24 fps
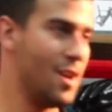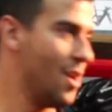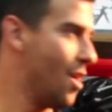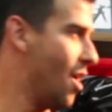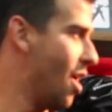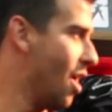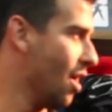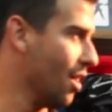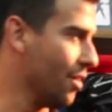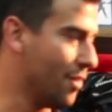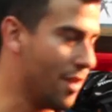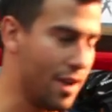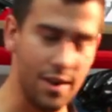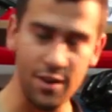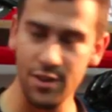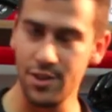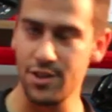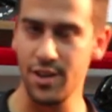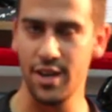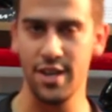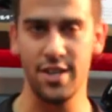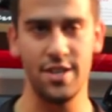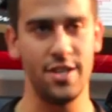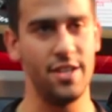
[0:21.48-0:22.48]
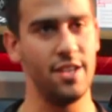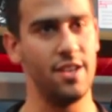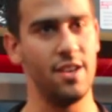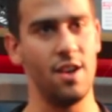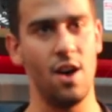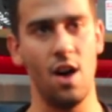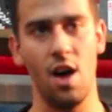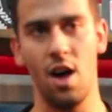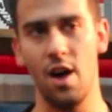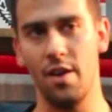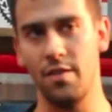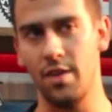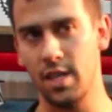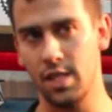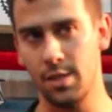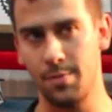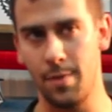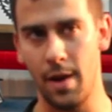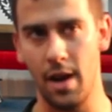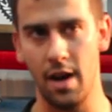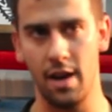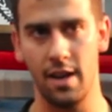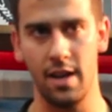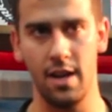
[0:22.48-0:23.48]
all of our nutrition, all of our
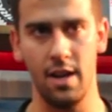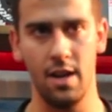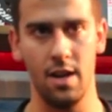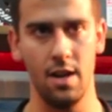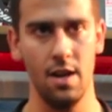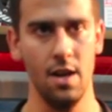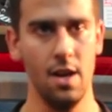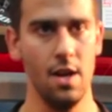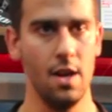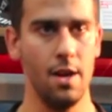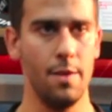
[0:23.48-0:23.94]
spare gear,